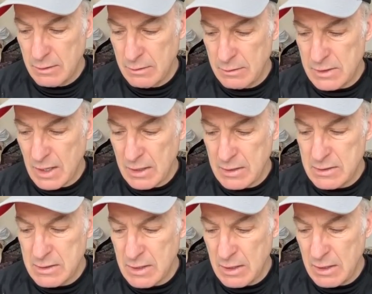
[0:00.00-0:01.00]
Second
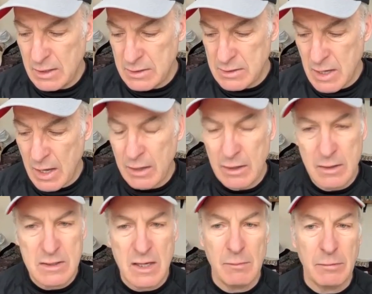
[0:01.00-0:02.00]
City is not an
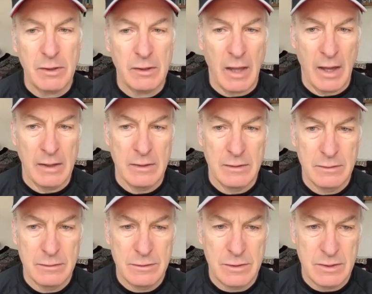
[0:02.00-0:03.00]
assembly line,
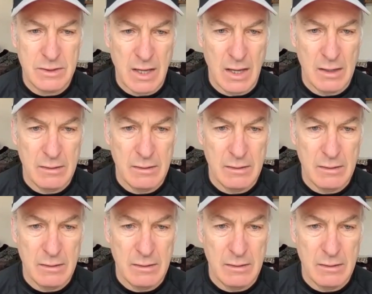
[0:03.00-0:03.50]
she said.